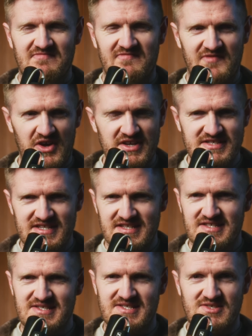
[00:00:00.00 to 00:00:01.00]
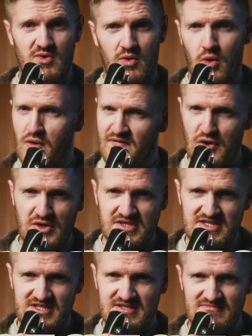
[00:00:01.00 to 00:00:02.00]
versus
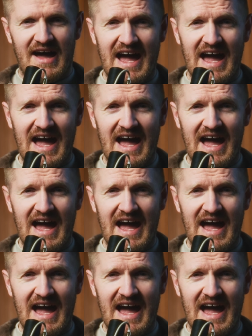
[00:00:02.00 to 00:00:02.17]
autofocus.